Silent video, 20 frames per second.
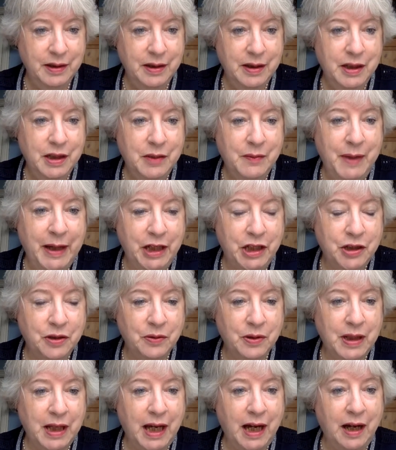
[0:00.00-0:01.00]
to make sure
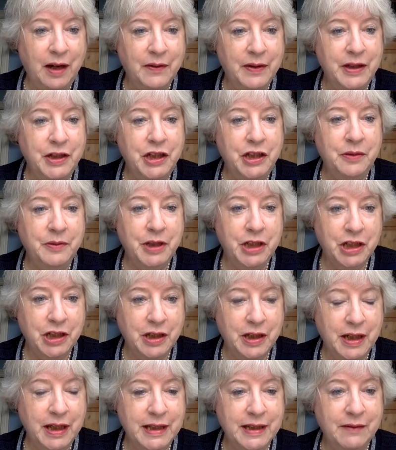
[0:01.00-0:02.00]
that our
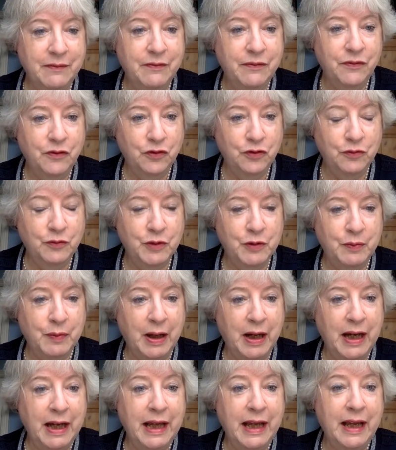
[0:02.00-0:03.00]
intuition is informed
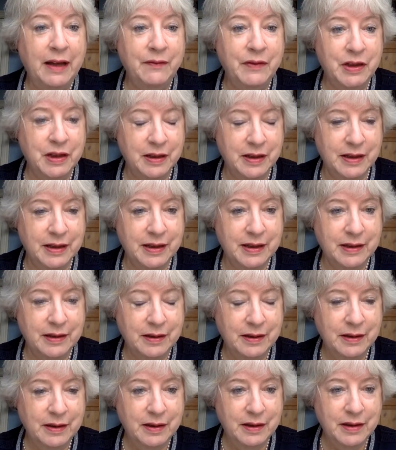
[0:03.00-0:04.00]
by evidence
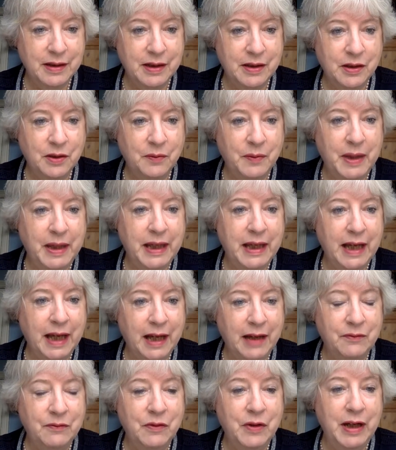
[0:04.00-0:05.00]
so that we
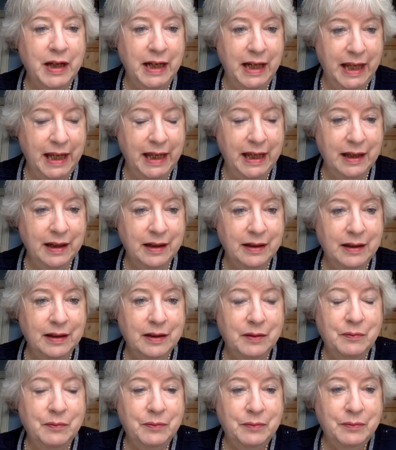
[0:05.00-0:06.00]
can really
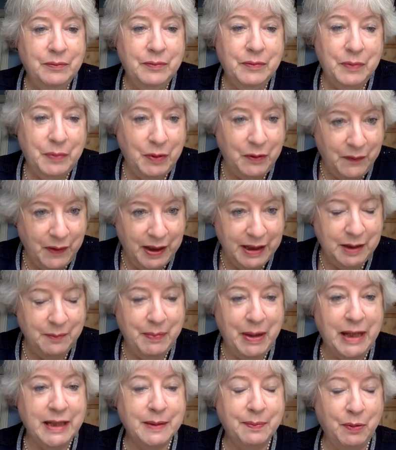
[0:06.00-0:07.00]
provide the
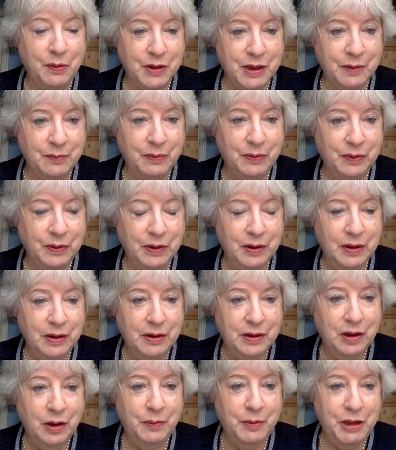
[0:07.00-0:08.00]
best possible
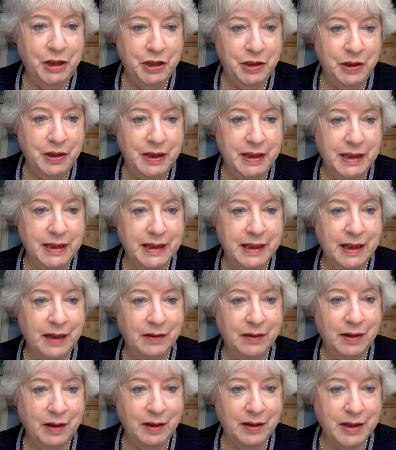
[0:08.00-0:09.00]
opportunities in our
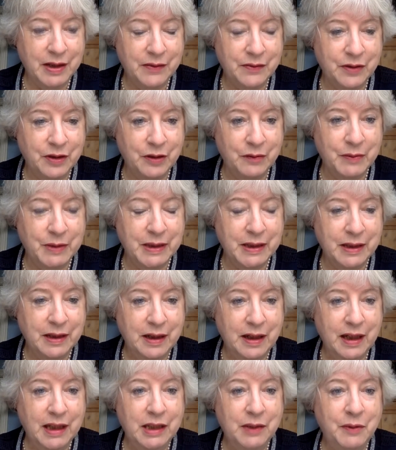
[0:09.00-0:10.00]
classrooms
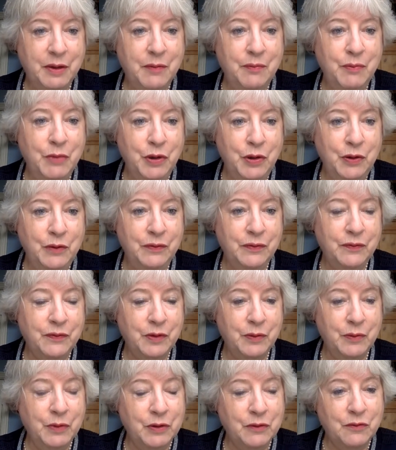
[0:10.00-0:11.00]
and that we move
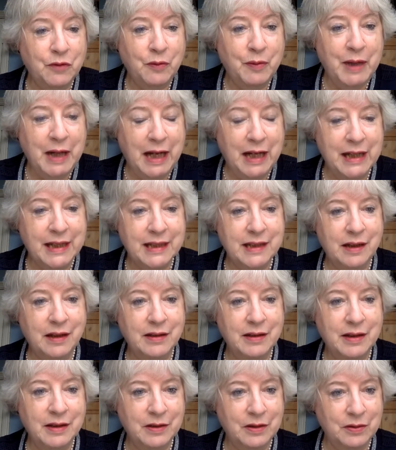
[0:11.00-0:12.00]
from what Robin
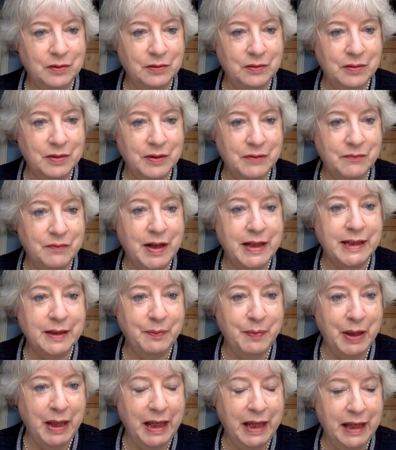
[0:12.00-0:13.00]
Alexander calls
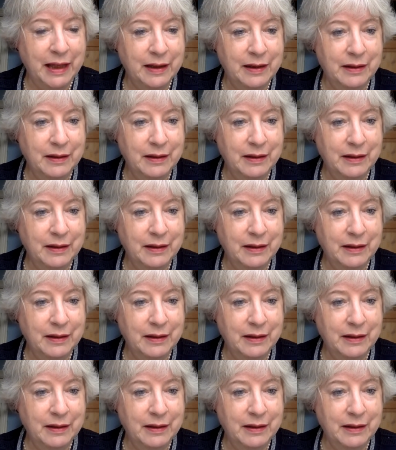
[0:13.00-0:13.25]
recipe